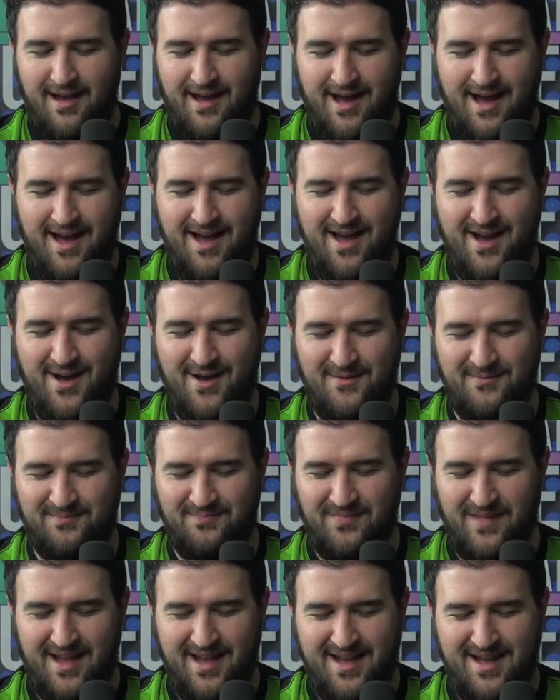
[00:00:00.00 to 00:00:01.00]

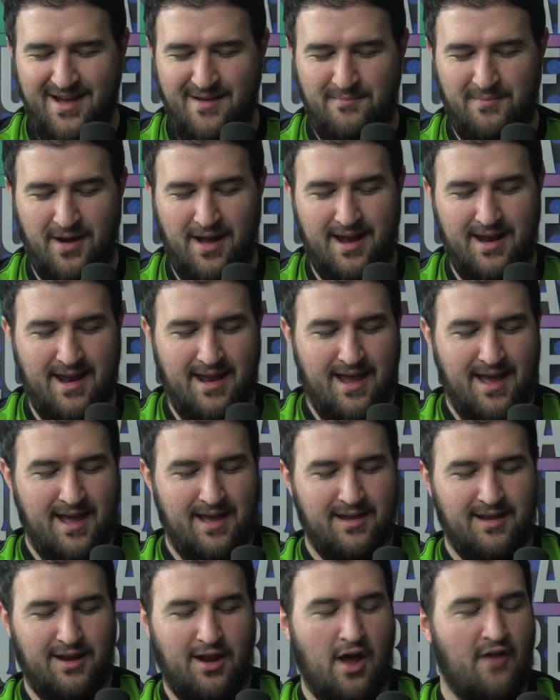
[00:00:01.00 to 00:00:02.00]
But
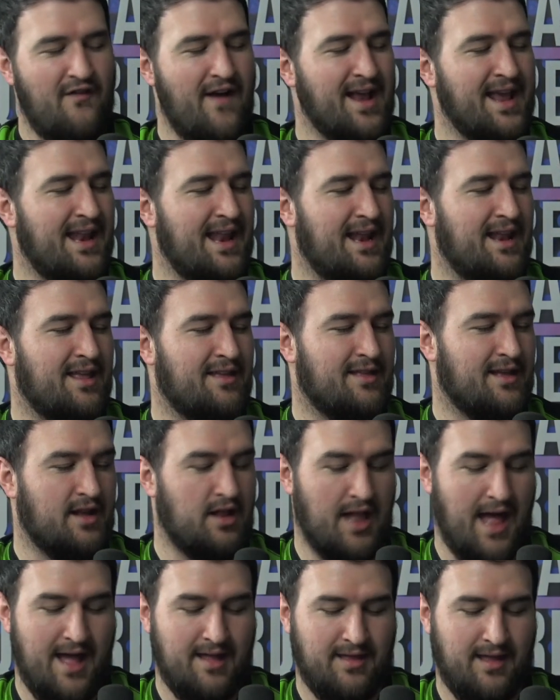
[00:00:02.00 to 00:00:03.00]
you know, if I get any of the
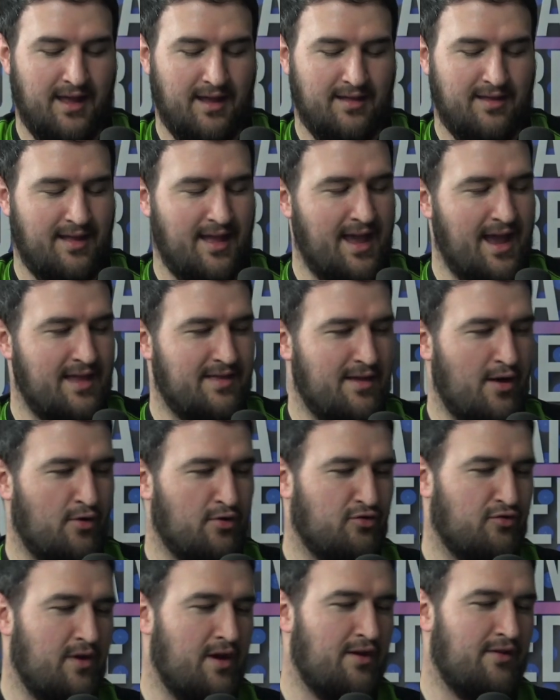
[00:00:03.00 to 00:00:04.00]
classics and the
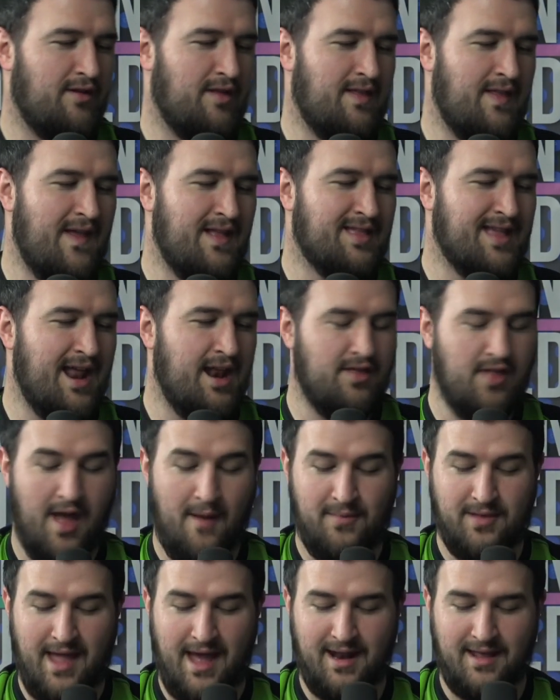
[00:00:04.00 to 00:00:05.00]
Ultra Rare, that's kind of the
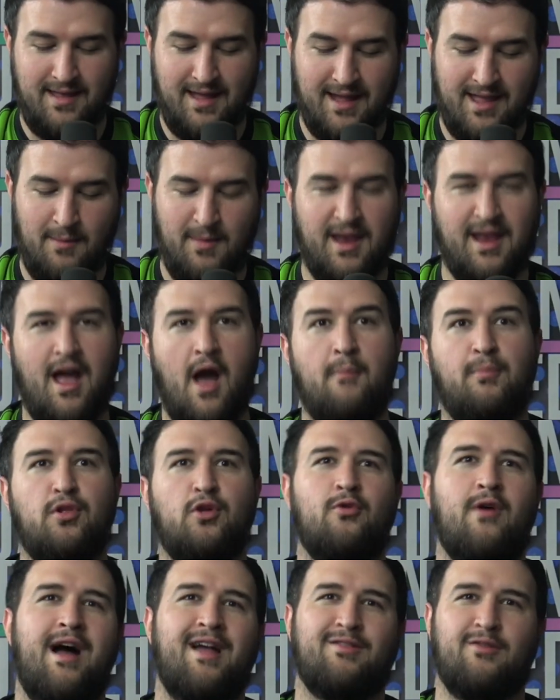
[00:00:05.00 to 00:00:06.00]
upside of this. I mean, a
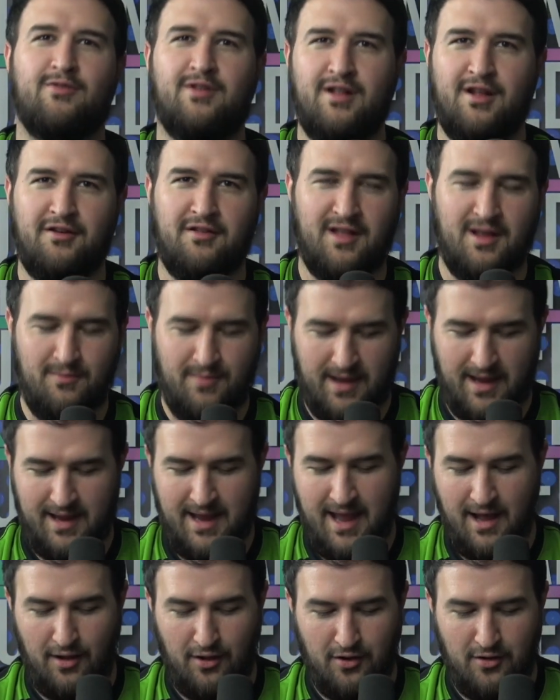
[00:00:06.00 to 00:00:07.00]
Blue Eyes would clearly be
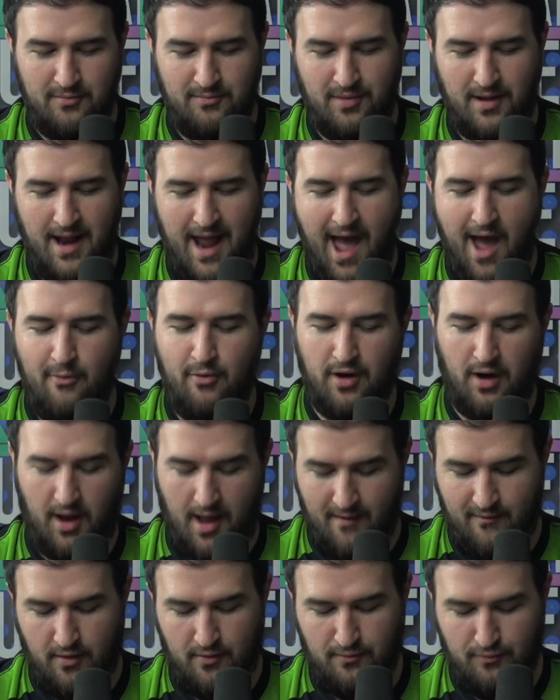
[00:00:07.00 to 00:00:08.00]
killer, but I would
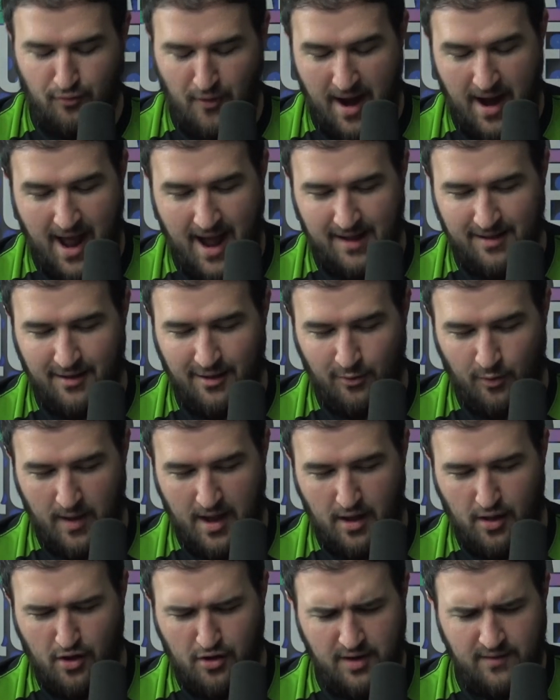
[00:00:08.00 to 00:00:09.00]
love a Red Eyes as
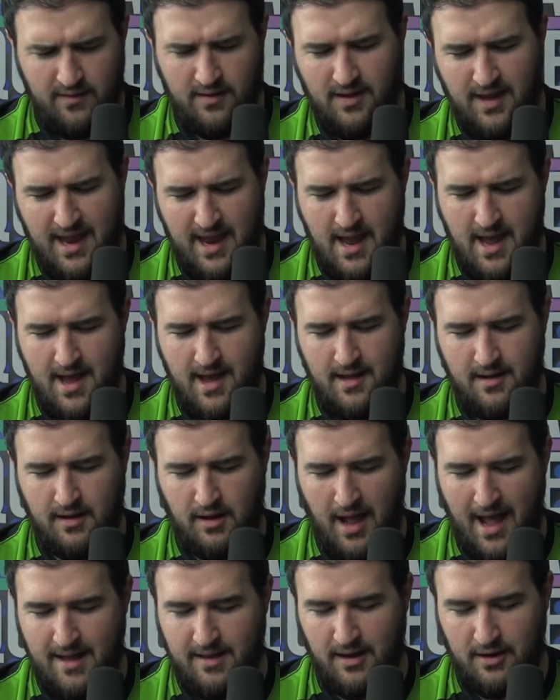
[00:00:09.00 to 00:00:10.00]
well, or even the
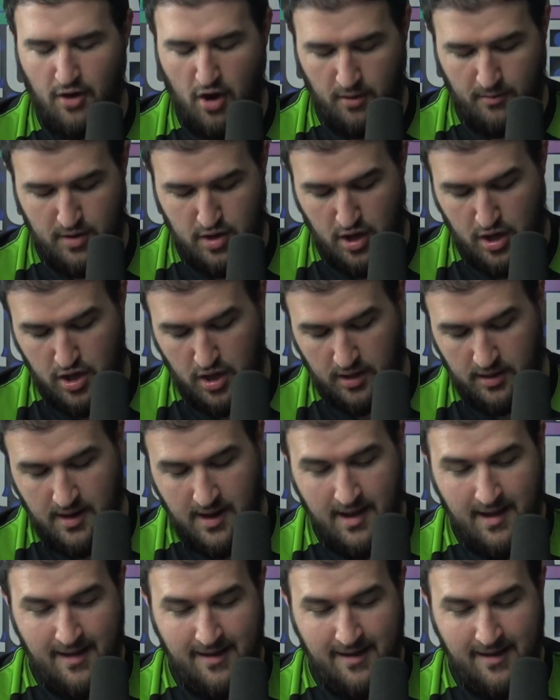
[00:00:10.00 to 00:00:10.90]
classic Dark Magician.